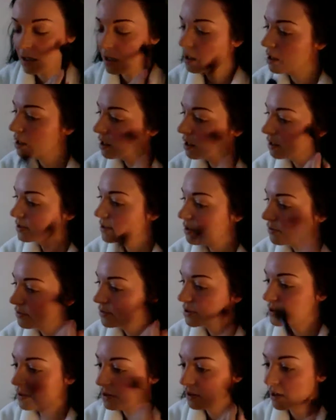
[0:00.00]
And I sort of
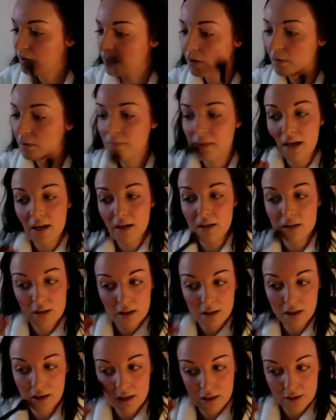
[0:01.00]
just go up then
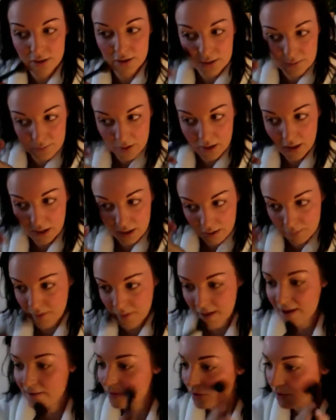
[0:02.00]
and just put a little bit
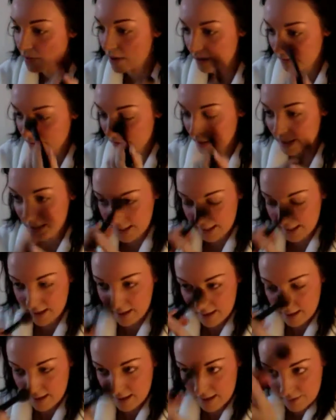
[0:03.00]
everywhere, really.
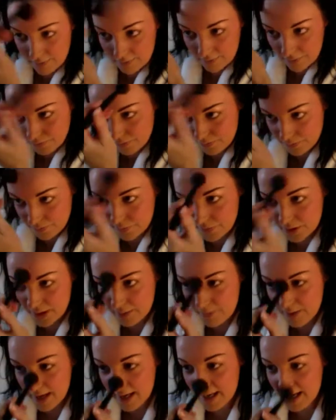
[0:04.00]
But the
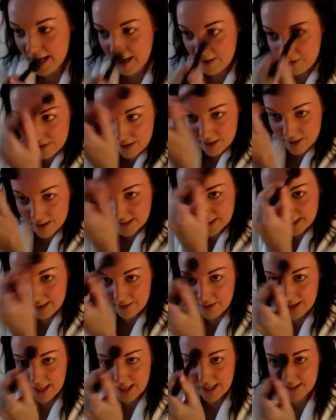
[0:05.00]
main areas
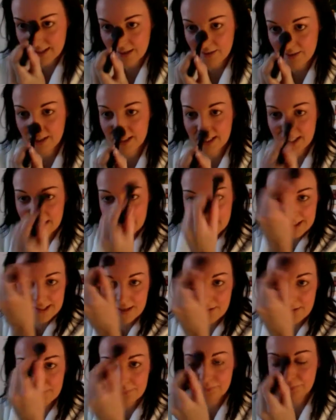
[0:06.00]
down here, down your
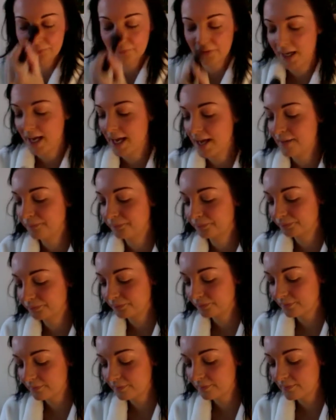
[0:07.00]
T-zone, okay?
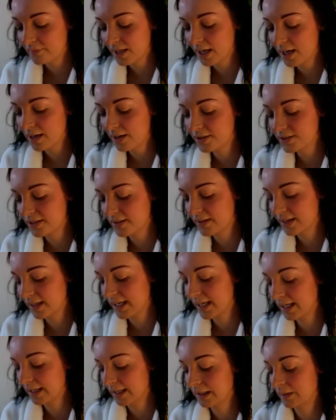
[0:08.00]
I also then
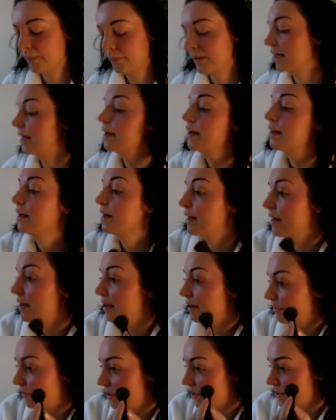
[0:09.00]
get a little bit,
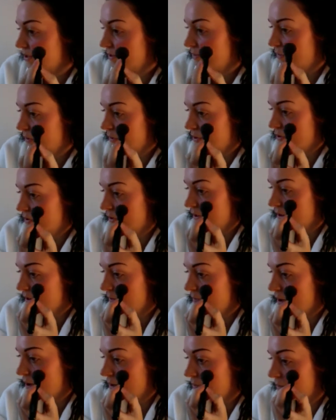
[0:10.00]
I've got some blusher on at the
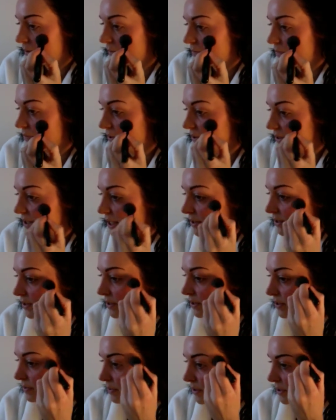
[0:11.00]
moment, but tend to
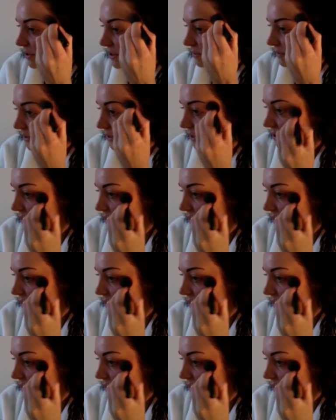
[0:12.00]
just put some on the